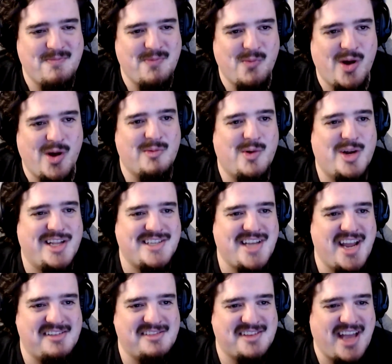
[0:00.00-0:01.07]
what it
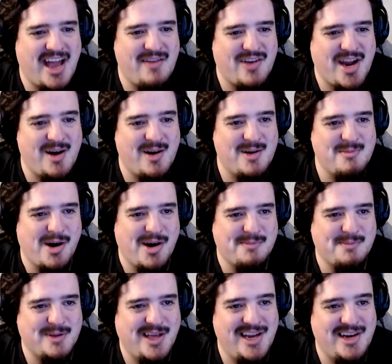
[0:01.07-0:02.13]
takes to have a heron
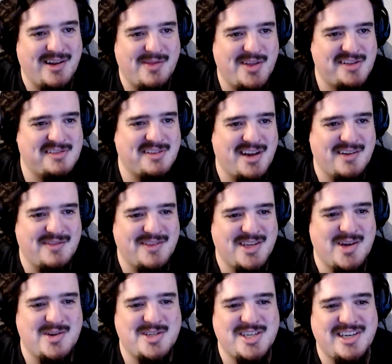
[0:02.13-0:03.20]
marked blade on this side of
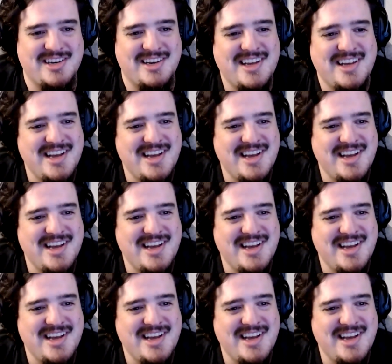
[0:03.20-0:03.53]
the ocean.